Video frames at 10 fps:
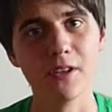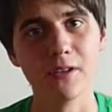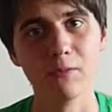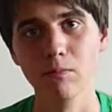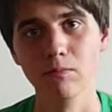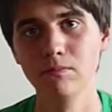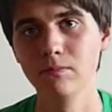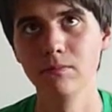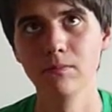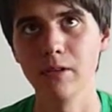the
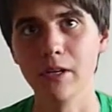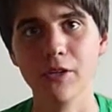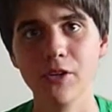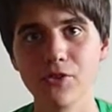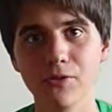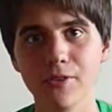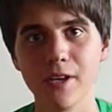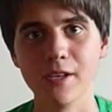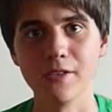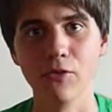initial
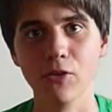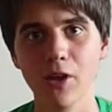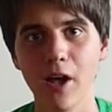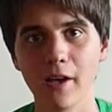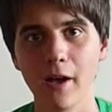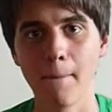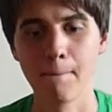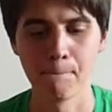taste for a lager